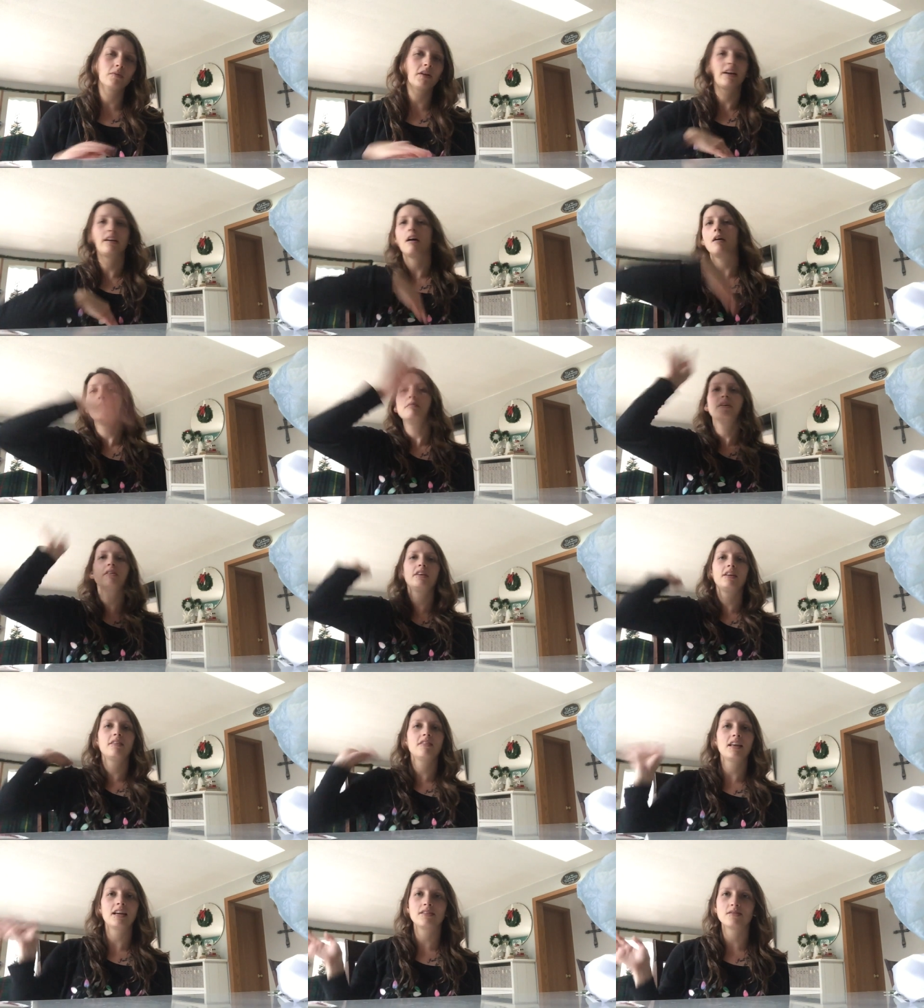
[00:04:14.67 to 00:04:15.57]
like a
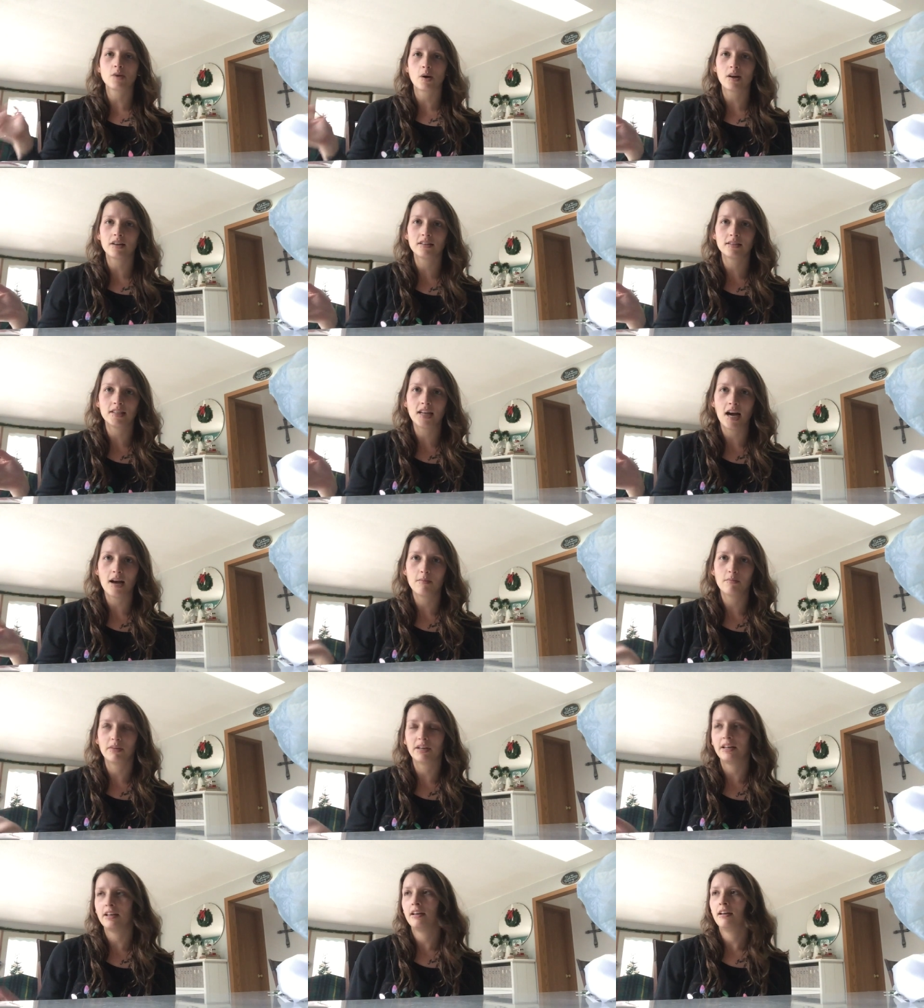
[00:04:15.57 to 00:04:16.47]
million things all the
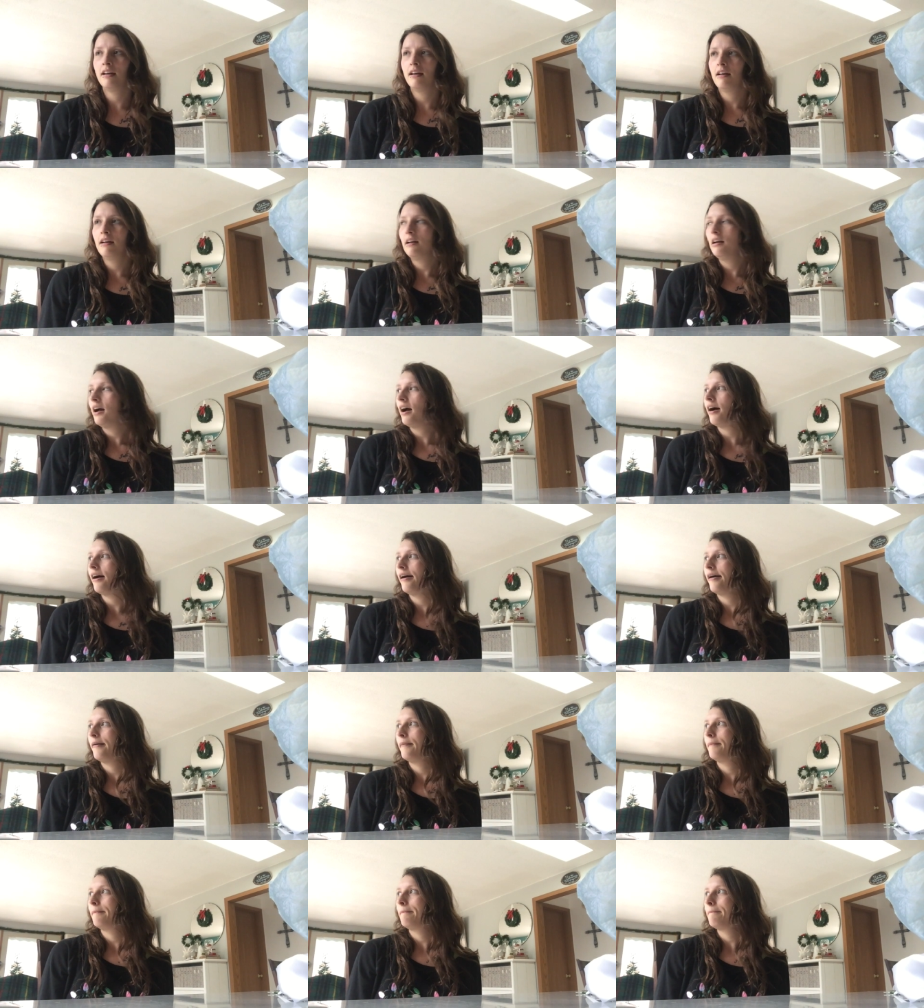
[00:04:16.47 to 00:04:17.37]
time, but
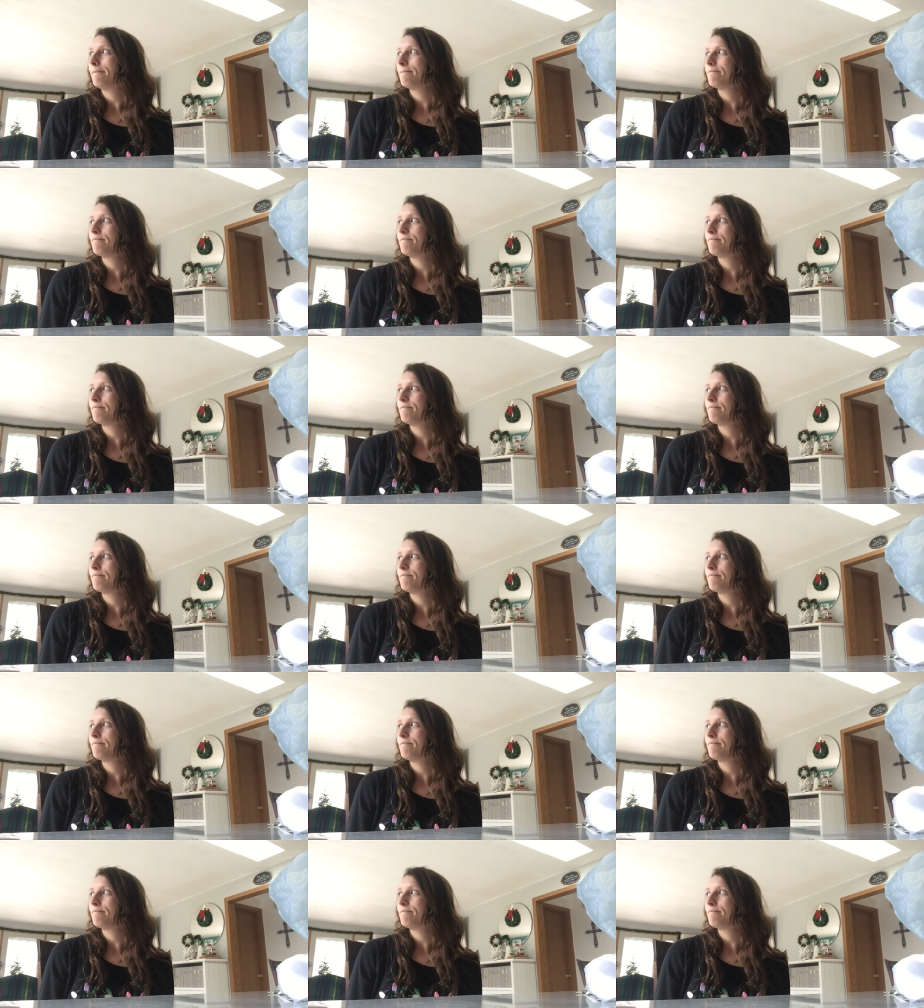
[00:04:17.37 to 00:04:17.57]
um,